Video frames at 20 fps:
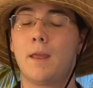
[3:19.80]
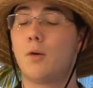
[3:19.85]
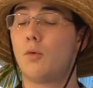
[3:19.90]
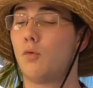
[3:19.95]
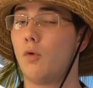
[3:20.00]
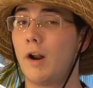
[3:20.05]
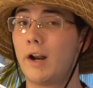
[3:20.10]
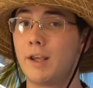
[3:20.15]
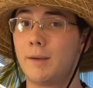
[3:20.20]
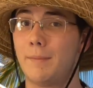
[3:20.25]

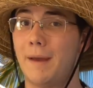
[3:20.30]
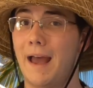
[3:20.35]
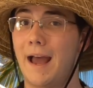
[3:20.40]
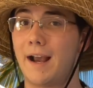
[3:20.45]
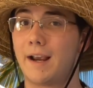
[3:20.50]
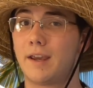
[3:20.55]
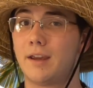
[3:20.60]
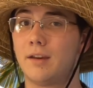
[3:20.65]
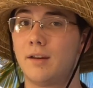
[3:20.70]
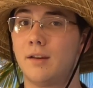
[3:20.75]
running
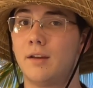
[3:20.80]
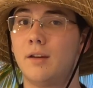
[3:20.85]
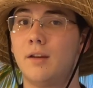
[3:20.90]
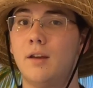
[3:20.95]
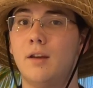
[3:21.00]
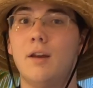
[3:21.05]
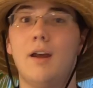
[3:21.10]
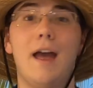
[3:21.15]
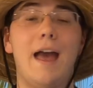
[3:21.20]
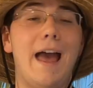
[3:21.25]
back,
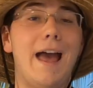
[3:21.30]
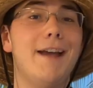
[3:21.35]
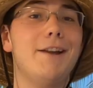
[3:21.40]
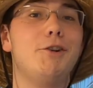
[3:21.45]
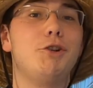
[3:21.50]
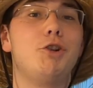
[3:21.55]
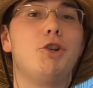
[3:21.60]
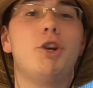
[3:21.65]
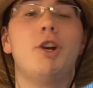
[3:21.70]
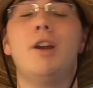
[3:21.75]

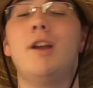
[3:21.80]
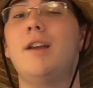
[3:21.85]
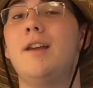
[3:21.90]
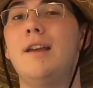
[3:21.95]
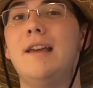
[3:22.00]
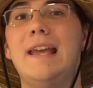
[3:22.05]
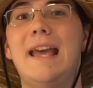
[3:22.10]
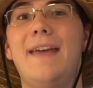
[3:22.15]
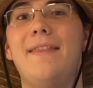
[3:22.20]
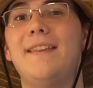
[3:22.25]
edge,
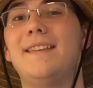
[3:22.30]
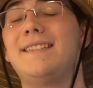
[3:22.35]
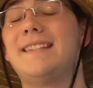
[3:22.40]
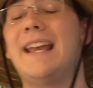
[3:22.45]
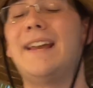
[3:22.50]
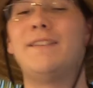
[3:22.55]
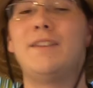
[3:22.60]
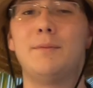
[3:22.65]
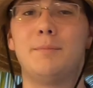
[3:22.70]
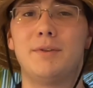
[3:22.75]
and the
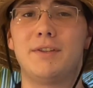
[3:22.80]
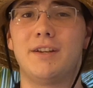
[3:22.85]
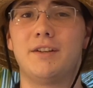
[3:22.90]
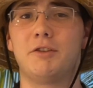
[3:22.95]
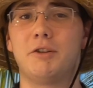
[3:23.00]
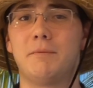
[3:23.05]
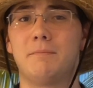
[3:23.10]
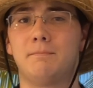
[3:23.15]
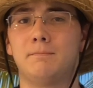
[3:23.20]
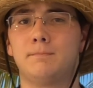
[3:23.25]
safety
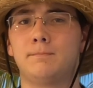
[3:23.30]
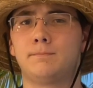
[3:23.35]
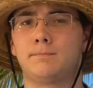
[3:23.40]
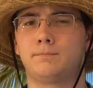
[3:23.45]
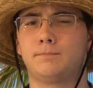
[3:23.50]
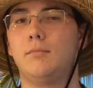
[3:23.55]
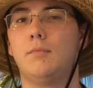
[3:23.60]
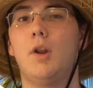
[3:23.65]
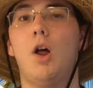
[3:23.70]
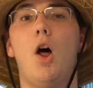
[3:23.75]
position.
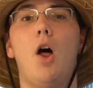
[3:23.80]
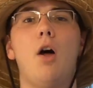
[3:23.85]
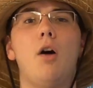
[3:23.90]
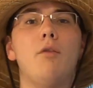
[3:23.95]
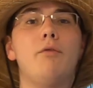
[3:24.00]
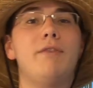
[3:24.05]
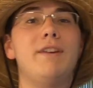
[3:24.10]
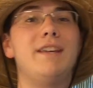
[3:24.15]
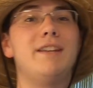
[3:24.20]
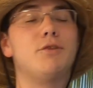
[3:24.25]

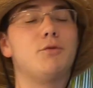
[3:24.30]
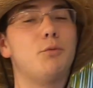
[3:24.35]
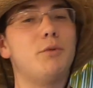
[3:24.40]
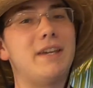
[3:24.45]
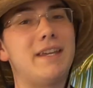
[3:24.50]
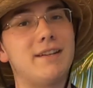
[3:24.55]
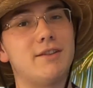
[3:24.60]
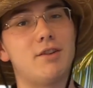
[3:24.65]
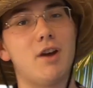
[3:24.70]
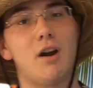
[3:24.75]
All of these
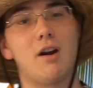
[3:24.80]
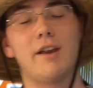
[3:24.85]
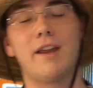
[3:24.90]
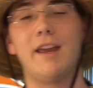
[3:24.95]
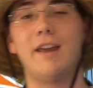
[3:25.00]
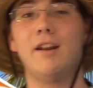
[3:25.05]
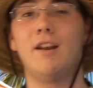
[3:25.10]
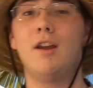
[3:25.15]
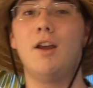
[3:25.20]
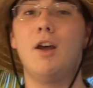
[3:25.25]
we can
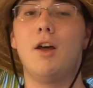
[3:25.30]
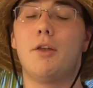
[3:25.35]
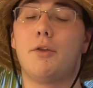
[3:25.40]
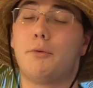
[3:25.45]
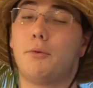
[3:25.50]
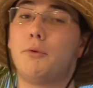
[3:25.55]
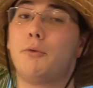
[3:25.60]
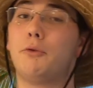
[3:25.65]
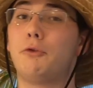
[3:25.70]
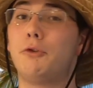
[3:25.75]
target
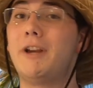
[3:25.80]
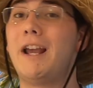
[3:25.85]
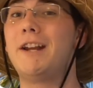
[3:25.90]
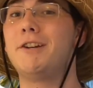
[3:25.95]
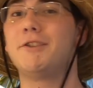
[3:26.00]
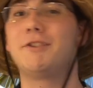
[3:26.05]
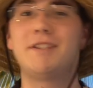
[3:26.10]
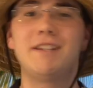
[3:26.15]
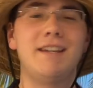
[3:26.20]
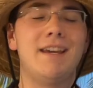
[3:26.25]
through free
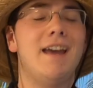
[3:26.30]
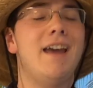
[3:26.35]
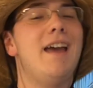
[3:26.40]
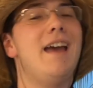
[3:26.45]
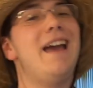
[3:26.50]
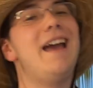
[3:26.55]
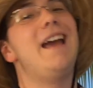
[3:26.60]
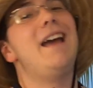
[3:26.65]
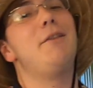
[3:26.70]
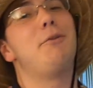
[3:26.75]
agency
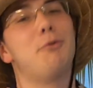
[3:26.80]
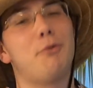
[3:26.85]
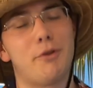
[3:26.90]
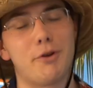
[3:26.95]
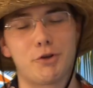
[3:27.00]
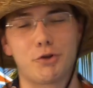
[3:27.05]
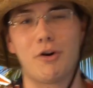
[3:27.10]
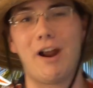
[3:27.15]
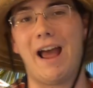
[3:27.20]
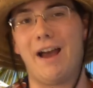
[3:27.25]
and through the
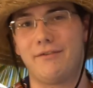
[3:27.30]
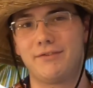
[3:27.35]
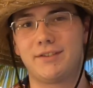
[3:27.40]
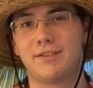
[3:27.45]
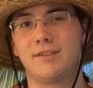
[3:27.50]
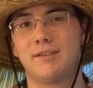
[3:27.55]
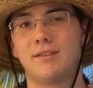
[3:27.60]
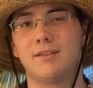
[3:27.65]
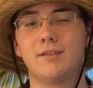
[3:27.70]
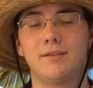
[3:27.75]
draft.